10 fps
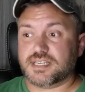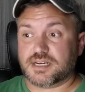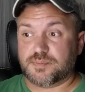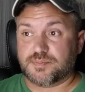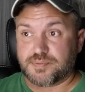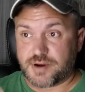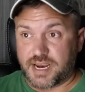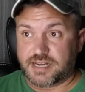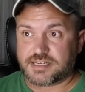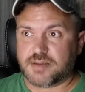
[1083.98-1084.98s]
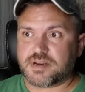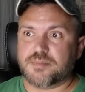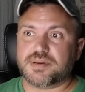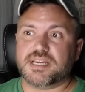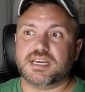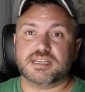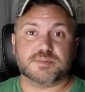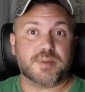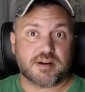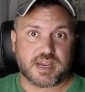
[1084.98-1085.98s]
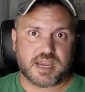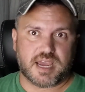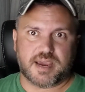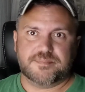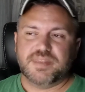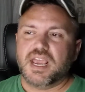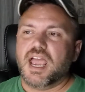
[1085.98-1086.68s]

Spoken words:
that's like a praying type company is Mary Kay.